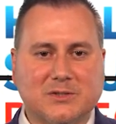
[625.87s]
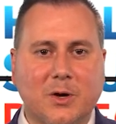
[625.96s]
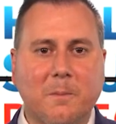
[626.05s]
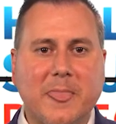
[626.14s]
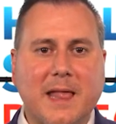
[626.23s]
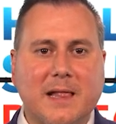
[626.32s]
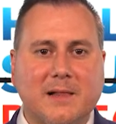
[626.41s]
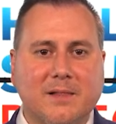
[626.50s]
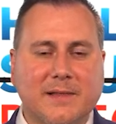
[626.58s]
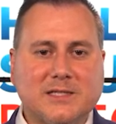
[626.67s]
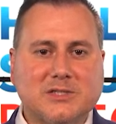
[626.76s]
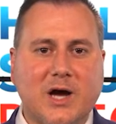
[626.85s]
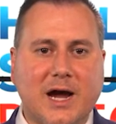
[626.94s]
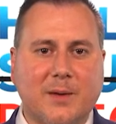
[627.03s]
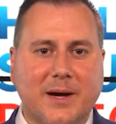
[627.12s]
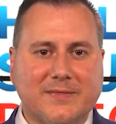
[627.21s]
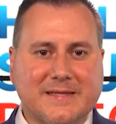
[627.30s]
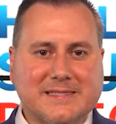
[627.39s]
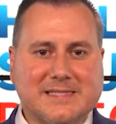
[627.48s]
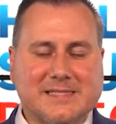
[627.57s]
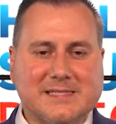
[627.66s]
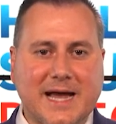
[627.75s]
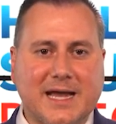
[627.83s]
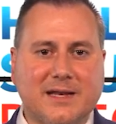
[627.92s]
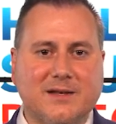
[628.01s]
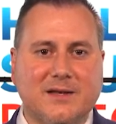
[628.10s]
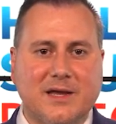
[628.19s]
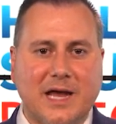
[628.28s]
So let's talk about the second